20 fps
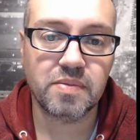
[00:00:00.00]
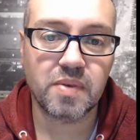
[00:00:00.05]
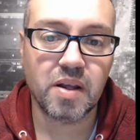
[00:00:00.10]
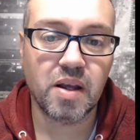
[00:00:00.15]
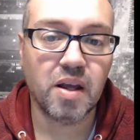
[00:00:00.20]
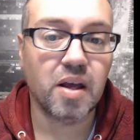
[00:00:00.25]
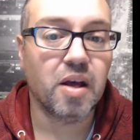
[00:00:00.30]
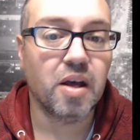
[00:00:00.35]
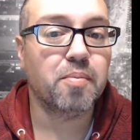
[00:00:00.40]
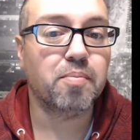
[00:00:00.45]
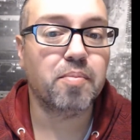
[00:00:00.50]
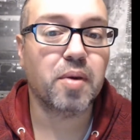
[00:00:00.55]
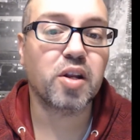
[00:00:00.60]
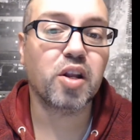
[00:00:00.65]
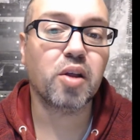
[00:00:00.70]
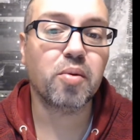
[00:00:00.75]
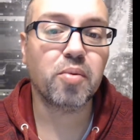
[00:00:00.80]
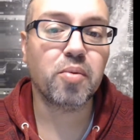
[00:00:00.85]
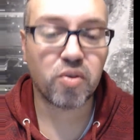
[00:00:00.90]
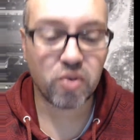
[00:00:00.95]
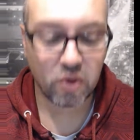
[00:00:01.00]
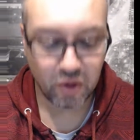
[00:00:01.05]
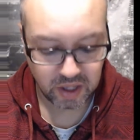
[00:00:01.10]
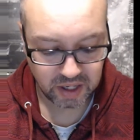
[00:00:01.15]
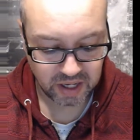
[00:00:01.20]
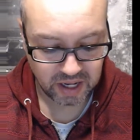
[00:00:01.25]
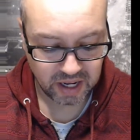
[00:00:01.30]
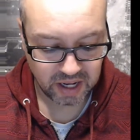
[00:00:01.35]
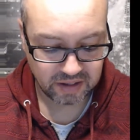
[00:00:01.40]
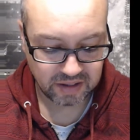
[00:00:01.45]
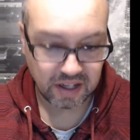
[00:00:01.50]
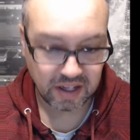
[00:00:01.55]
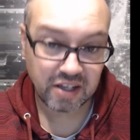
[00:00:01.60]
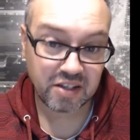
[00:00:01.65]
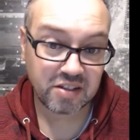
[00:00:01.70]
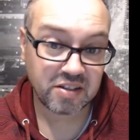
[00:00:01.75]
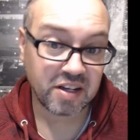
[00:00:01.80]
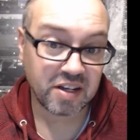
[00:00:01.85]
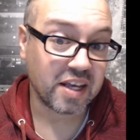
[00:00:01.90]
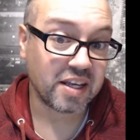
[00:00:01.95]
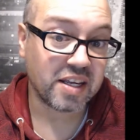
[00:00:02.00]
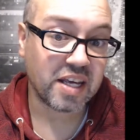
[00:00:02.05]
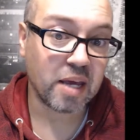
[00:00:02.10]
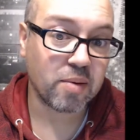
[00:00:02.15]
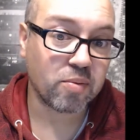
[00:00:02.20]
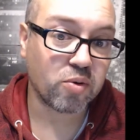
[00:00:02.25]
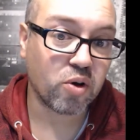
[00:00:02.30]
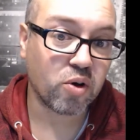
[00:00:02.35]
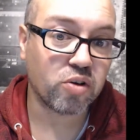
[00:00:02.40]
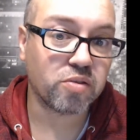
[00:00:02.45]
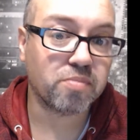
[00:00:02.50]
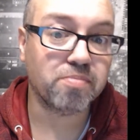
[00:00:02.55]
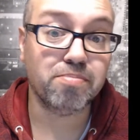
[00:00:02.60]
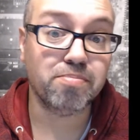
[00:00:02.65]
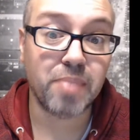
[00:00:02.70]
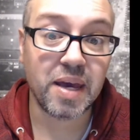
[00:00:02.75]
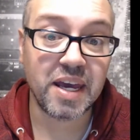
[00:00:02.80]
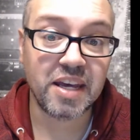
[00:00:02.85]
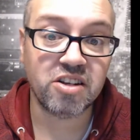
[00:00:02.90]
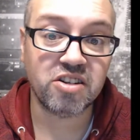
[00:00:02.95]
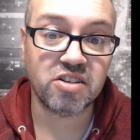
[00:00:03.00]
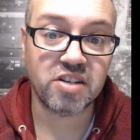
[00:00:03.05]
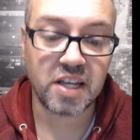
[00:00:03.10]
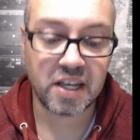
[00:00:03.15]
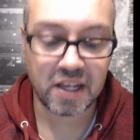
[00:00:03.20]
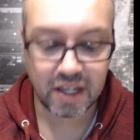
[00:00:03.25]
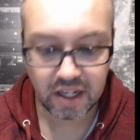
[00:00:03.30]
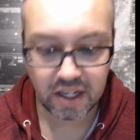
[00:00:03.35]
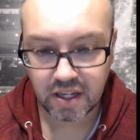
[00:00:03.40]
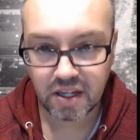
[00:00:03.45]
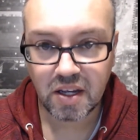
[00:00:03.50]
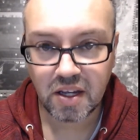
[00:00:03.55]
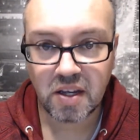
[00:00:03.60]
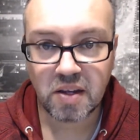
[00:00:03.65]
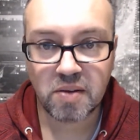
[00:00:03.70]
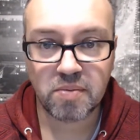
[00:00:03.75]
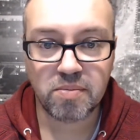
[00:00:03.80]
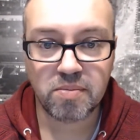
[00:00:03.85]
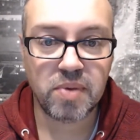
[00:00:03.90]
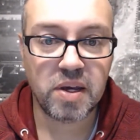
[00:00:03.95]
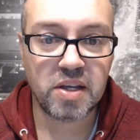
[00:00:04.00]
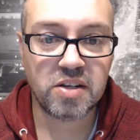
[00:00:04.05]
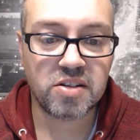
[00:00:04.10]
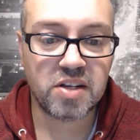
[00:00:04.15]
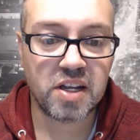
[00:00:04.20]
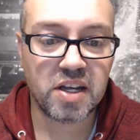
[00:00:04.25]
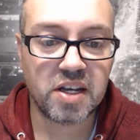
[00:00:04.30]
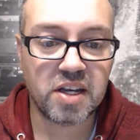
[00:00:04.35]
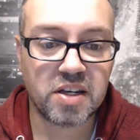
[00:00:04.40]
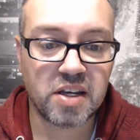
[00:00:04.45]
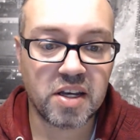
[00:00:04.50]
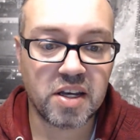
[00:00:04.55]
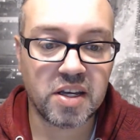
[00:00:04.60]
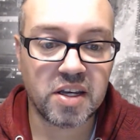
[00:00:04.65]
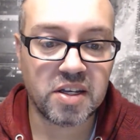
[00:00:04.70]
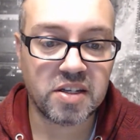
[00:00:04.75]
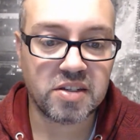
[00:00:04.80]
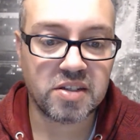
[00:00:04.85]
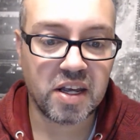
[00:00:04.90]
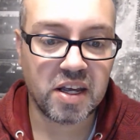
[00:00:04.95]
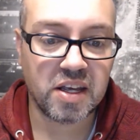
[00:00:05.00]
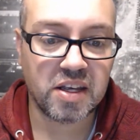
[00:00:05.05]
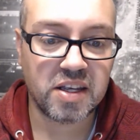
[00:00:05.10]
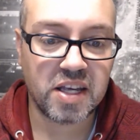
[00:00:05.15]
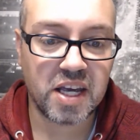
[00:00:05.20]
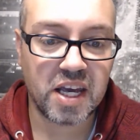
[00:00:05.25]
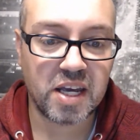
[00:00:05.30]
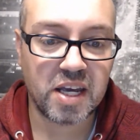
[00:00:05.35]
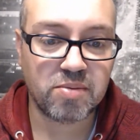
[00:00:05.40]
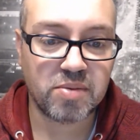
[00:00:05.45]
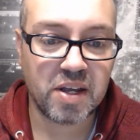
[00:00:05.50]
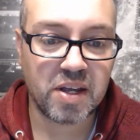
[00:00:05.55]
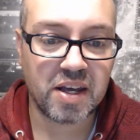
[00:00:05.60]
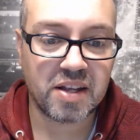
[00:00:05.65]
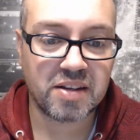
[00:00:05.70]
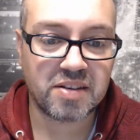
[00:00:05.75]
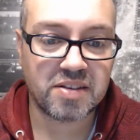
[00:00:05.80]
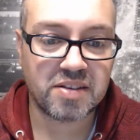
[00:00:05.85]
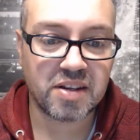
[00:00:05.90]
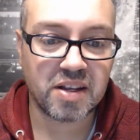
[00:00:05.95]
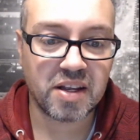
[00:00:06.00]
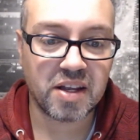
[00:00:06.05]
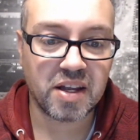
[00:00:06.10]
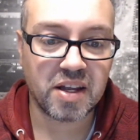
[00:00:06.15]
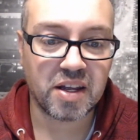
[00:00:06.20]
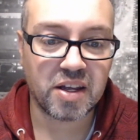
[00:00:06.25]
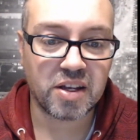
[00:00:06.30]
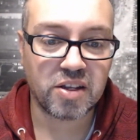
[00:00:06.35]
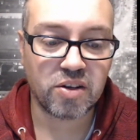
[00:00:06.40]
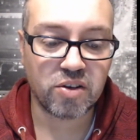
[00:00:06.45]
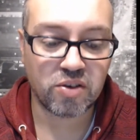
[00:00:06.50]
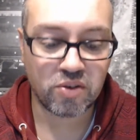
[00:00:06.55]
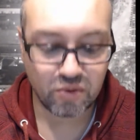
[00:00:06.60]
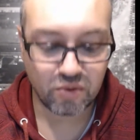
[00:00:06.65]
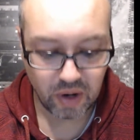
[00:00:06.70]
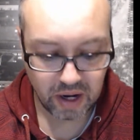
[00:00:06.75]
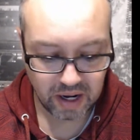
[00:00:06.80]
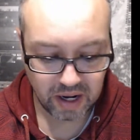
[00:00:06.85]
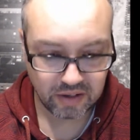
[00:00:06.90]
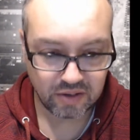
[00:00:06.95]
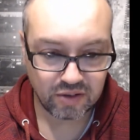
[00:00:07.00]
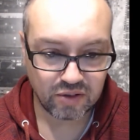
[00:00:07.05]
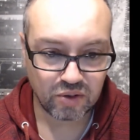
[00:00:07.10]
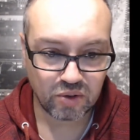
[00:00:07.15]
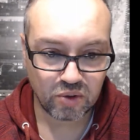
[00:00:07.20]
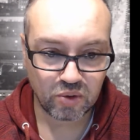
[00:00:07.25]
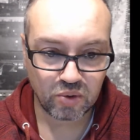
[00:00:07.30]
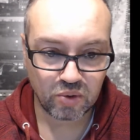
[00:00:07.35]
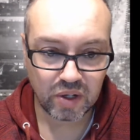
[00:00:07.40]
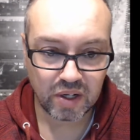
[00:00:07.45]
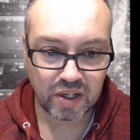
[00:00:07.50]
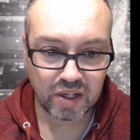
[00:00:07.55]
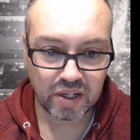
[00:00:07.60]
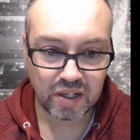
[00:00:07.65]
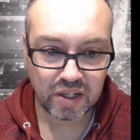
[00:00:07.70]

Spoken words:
My number 38 is a game called Mage Lee. Mage Lee is a game that you're trying to